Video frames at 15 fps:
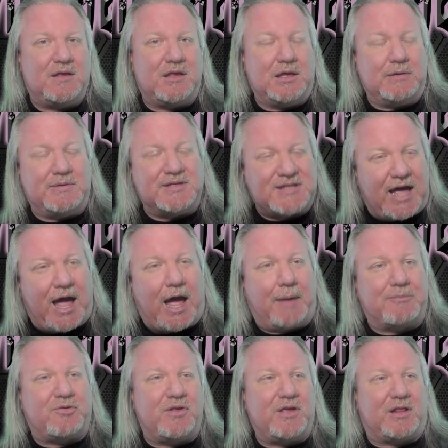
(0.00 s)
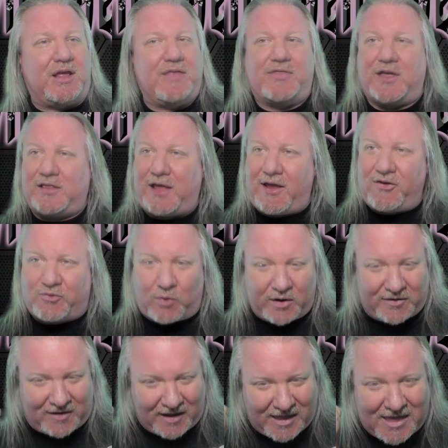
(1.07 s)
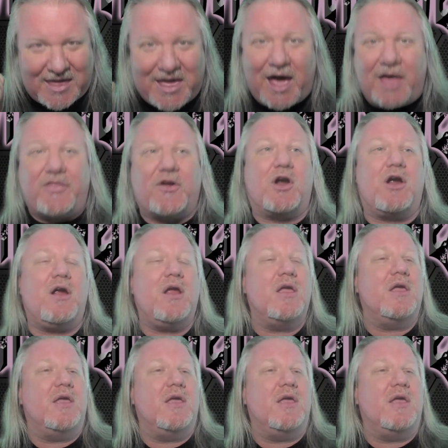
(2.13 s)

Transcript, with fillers: It was absolutely clean. The layers were together.